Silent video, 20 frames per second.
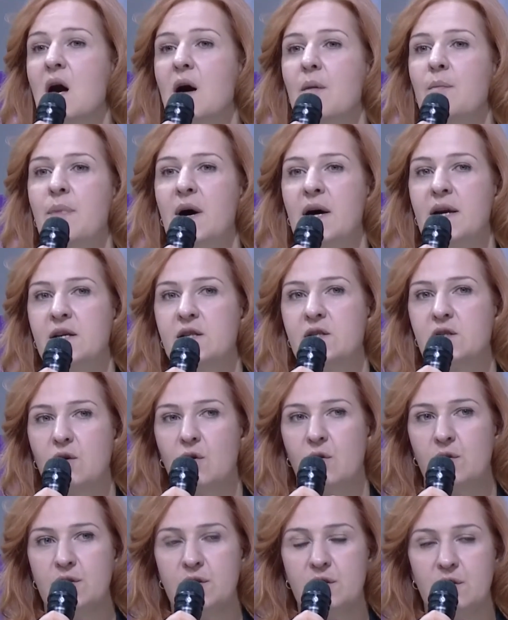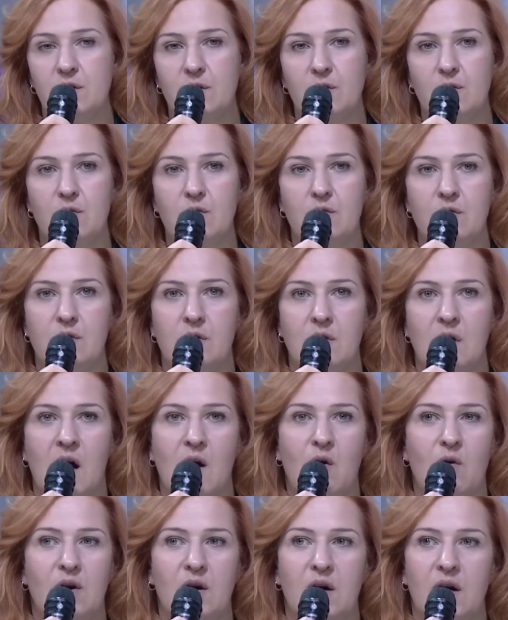But it's also
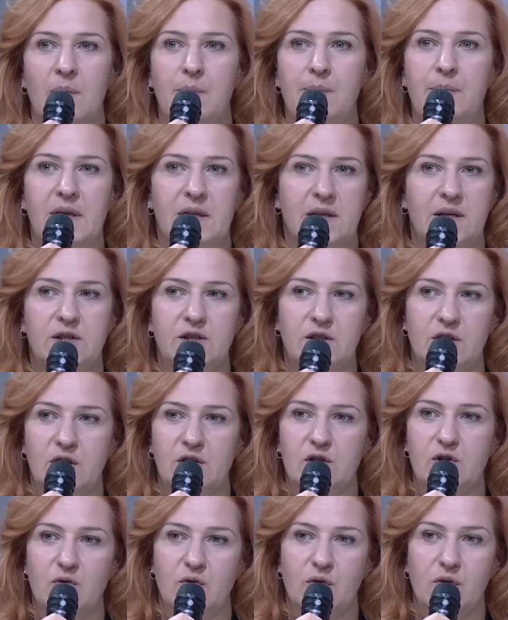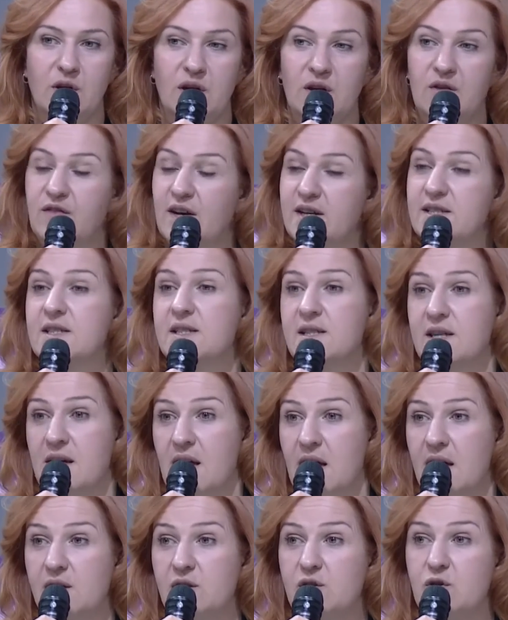our ability to
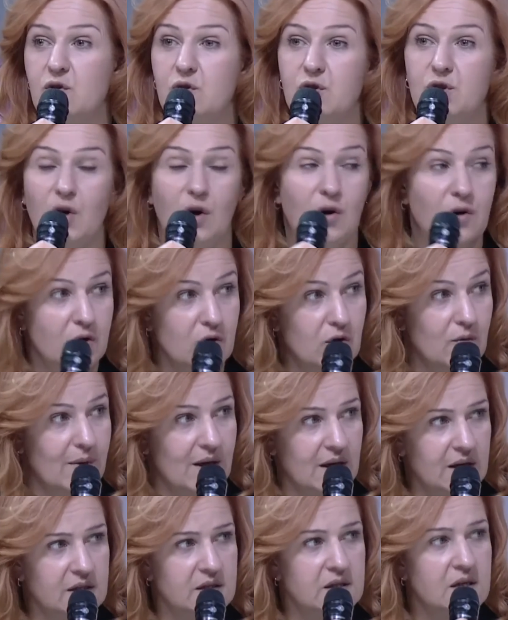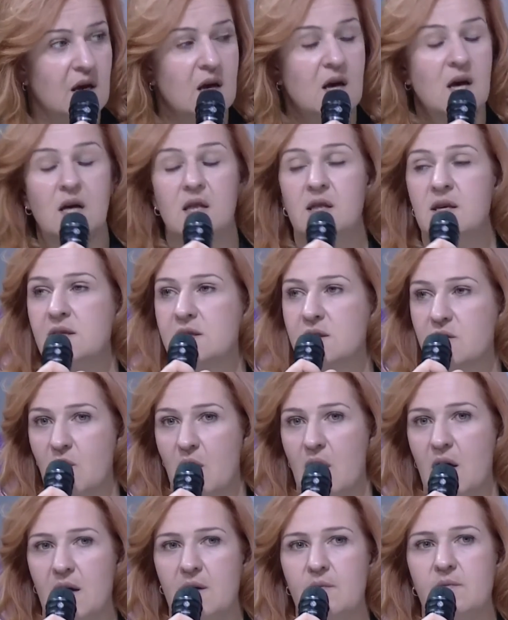investigate, to document these
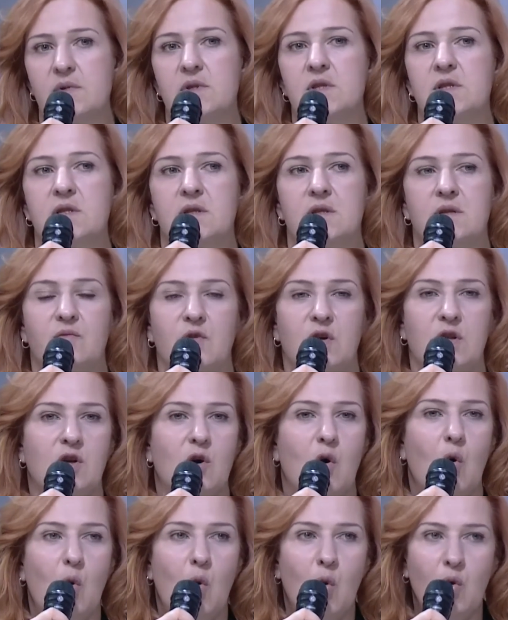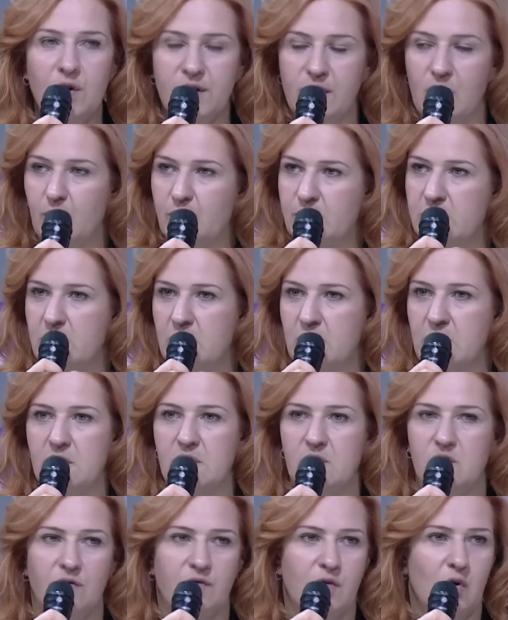crimes with all the
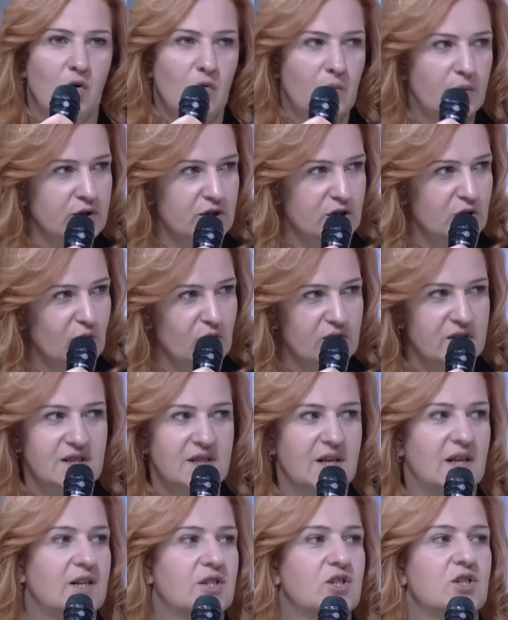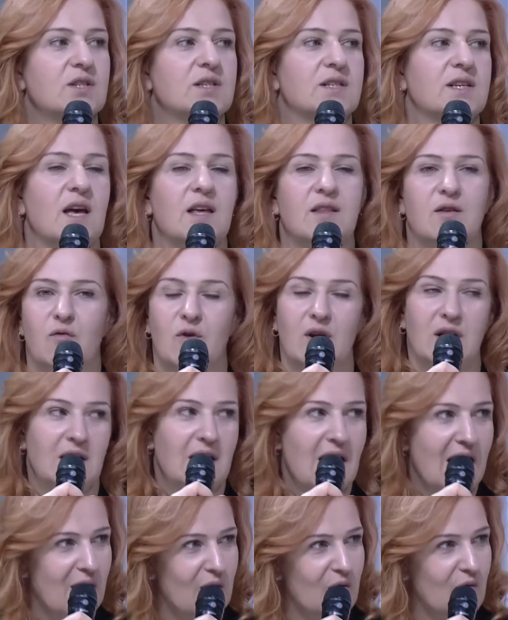opportunities of open source intelligence gathering
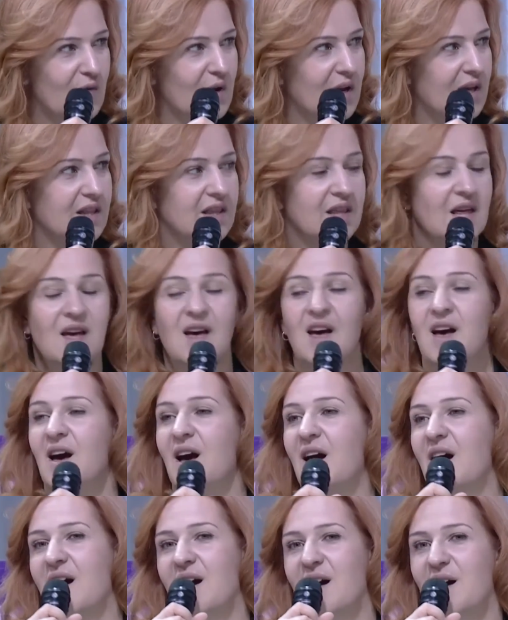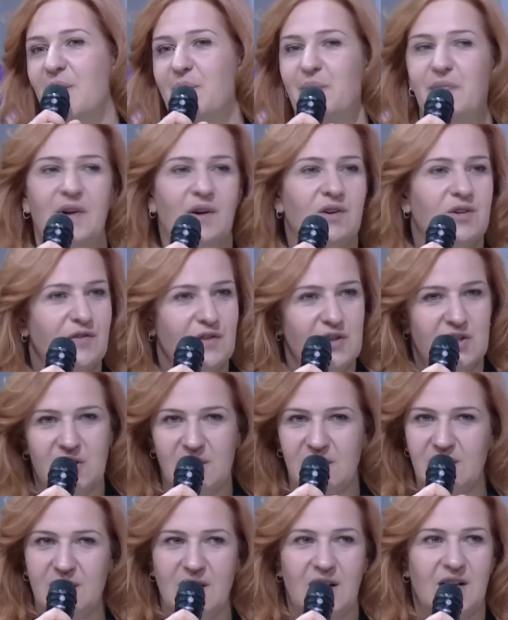now with artificial
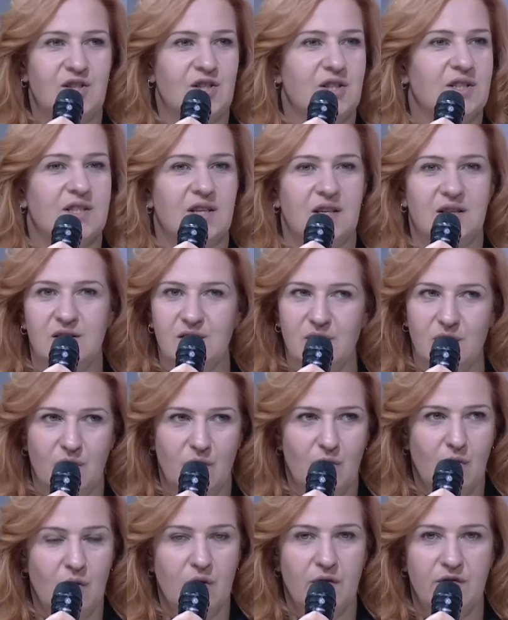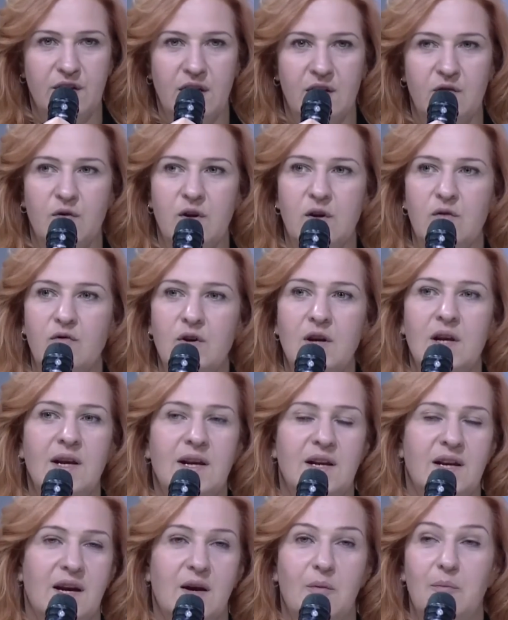intelligence and all of that. We're really
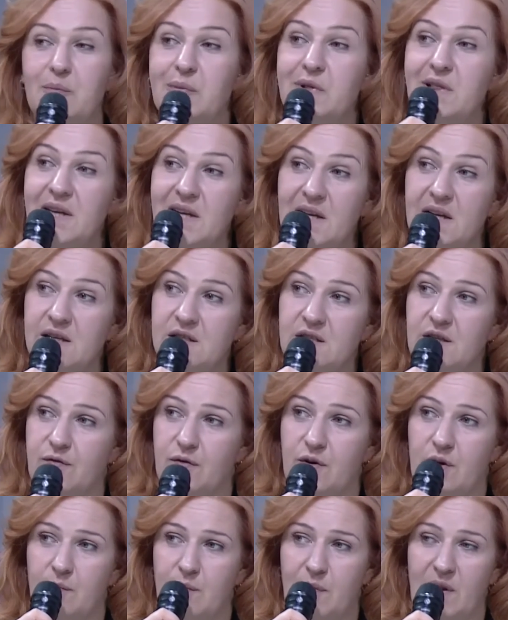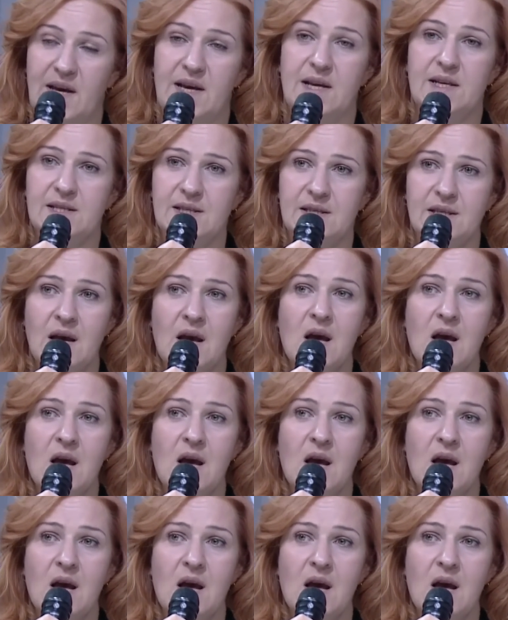in a completely different place